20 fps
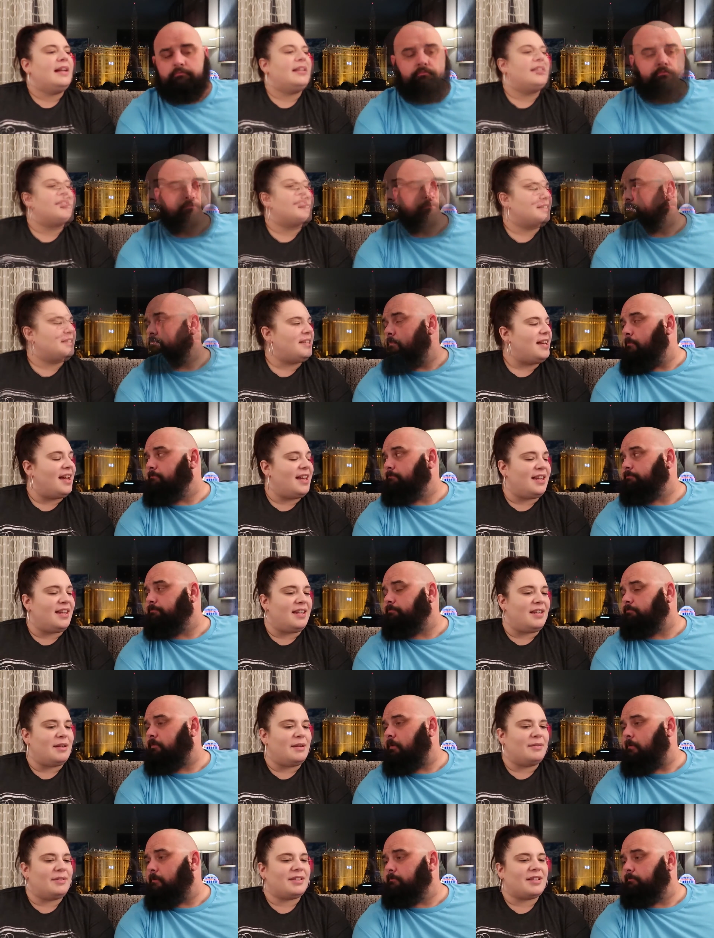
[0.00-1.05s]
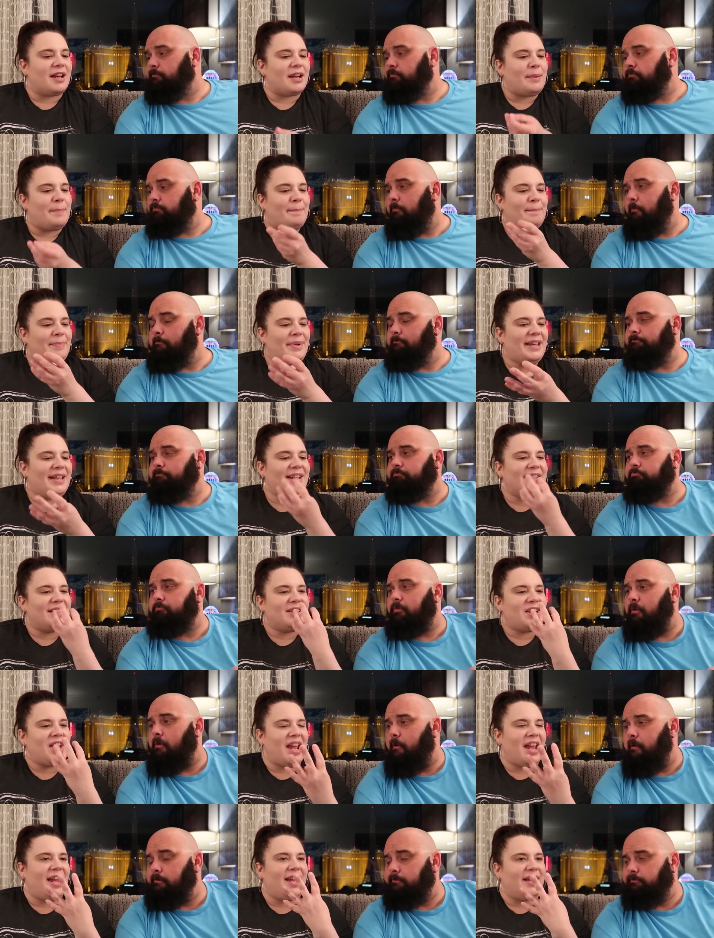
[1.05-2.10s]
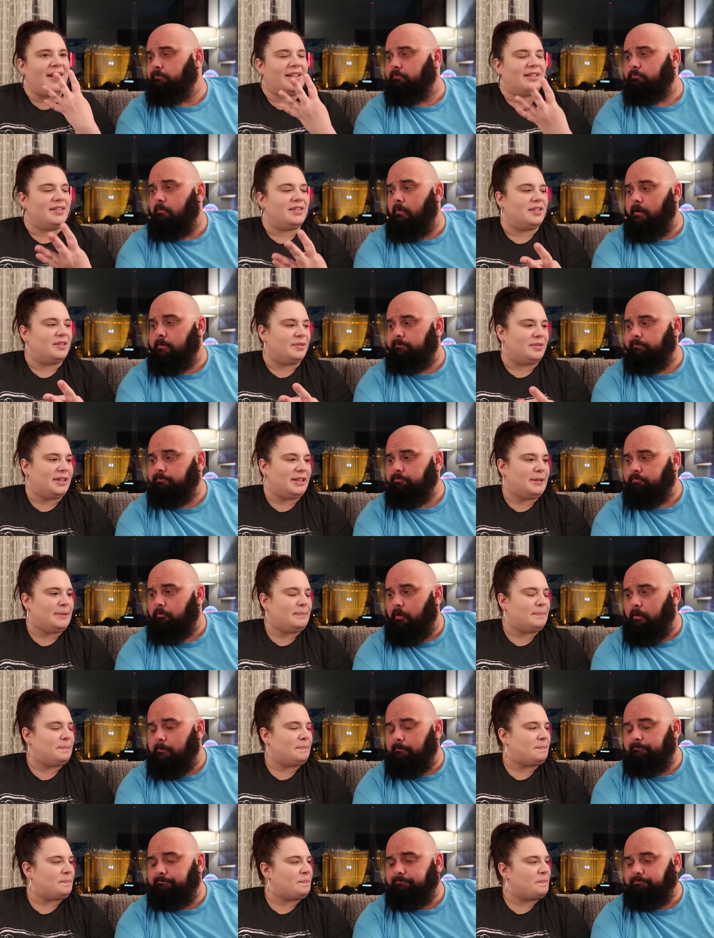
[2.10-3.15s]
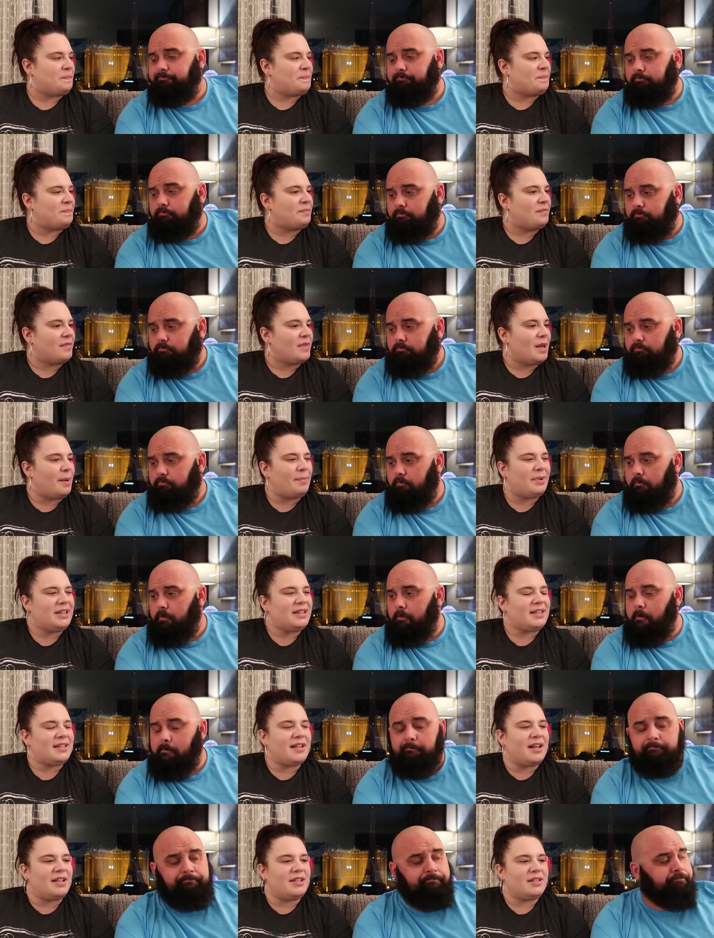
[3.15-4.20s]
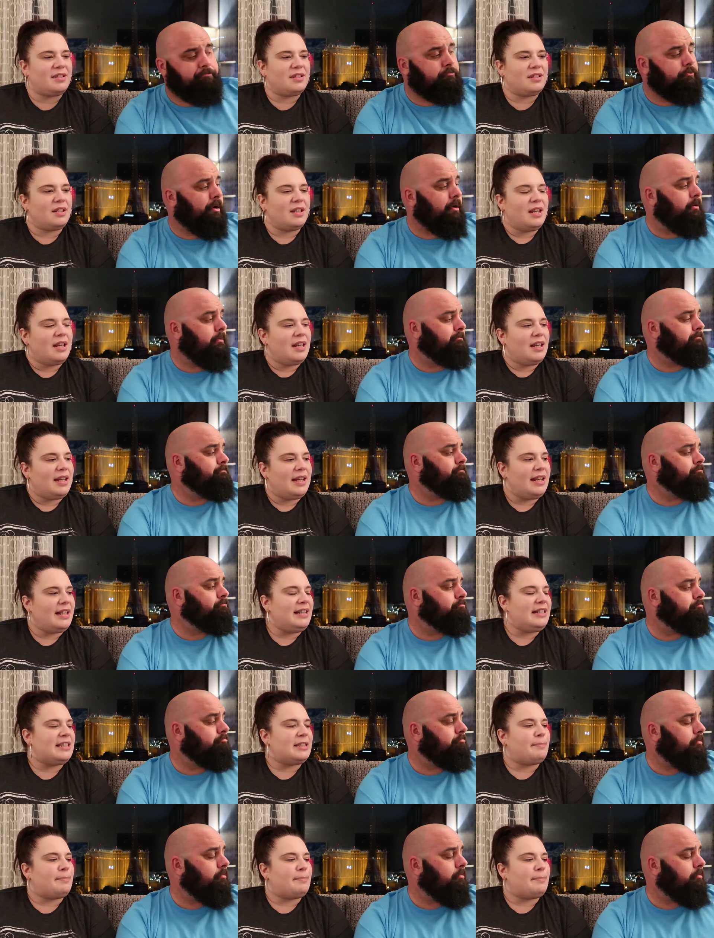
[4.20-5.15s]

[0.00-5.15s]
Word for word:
Speaker 1: It is tangy. It's got a big tang to it. But it's not any